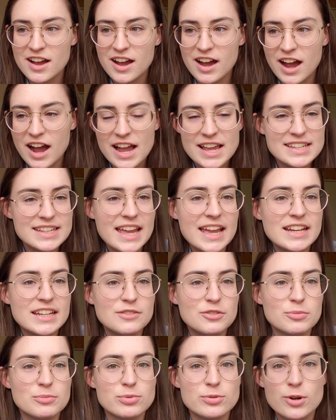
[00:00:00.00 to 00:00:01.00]
I can't
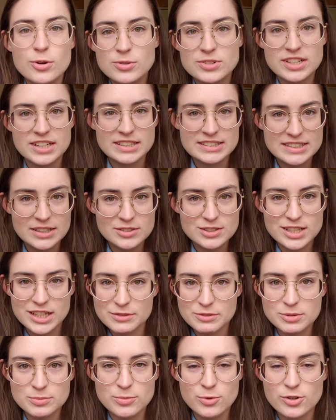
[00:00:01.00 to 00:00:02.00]
even protest outside of
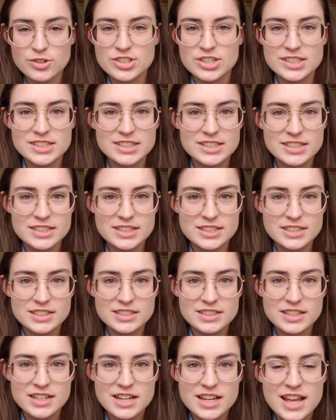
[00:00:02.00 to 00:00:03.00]
an abortion clinic here.
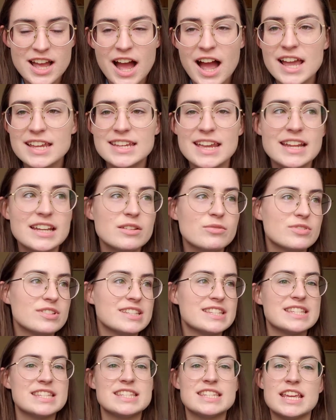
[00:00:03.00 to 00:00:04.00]
I can't even
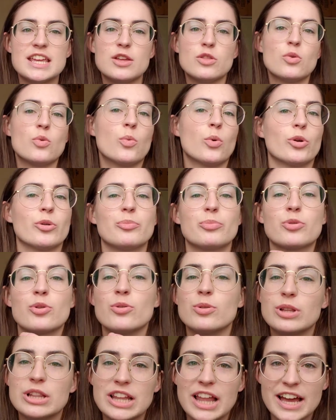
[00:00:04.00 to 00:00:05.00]
say the word
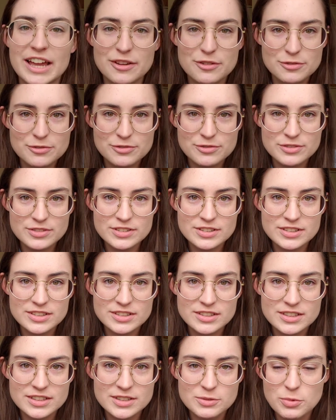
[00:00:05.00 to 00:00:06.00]
pro-life
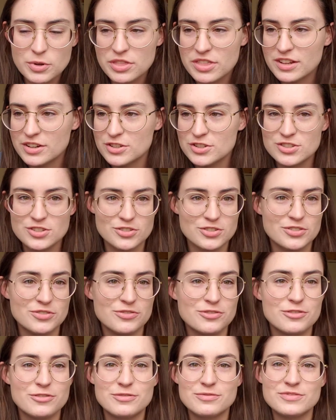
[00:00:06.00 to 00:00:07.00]
within a certain
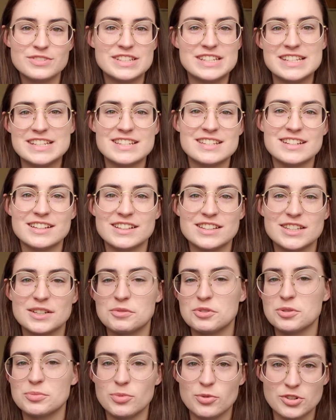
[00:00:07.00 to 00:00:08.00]
distance of an
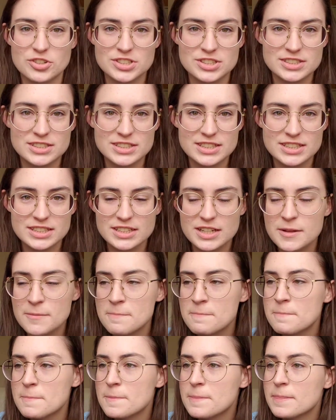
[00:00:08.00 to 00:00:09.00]
abortion clinic.
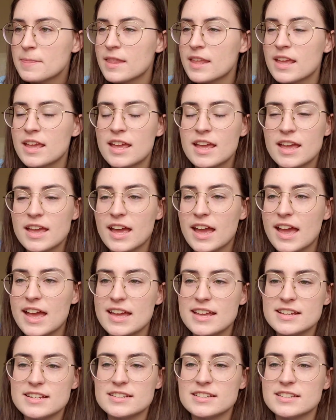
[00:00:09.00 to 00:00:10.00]

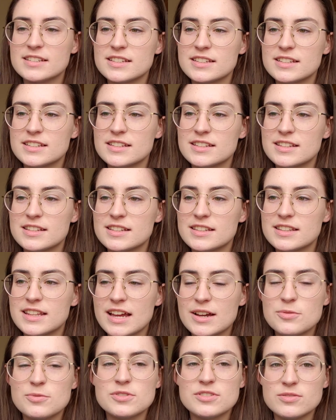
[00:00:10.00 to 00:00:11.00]
And
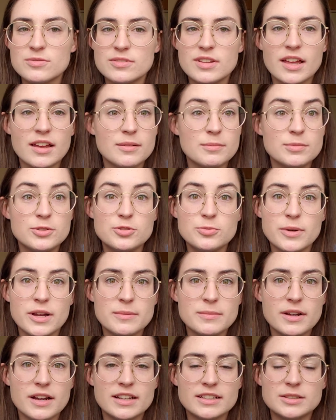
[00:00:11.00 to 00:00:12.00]
blew my
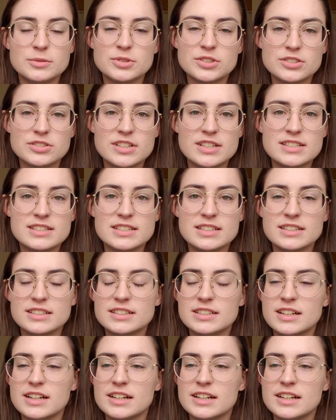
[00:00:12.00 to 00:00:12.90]
mind. It was crazy.